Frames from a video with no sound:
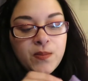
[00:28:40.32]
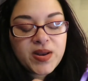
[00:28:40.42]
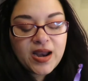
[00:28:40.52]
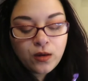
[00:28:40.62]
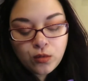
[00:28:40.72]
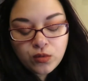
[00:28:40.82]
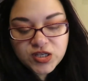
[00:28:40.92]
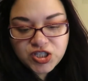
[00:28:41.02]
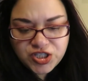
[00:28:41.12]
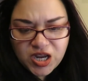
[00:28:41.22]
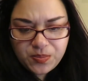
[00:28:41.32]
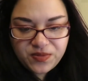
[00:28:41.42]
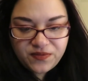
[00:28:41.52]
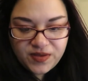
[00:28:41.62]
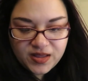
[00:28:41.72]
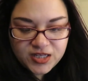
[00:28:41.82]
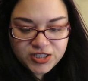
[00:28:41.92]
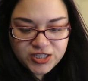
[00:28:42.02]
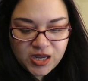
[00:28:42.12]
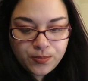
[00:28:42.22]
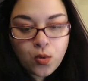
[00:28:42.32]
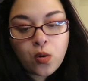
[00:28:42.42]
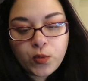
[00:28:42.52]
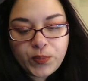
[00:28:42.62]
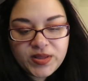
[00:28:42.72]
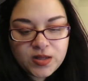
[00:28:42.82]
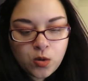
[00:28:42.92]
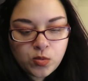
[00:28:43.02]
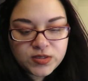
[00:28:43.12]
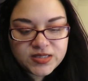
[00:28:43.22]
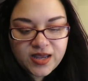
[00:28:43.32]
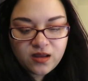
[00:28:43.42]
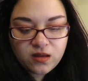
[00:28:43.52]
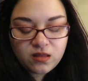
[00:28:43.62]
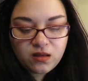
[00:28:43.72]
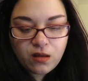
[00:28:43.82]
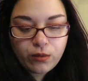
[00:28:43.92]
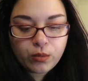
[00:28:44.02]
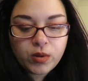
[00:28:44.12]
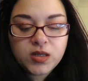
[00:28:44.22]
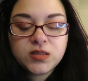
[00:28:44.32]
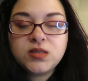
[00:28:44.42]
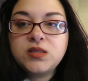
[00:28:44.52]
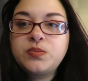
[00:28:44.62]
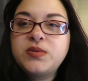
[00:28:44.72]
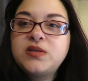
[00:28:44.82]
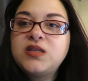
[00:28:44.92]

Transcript: but I don't know the shape of it. The shape, oh, will be the, almost like the other ones. But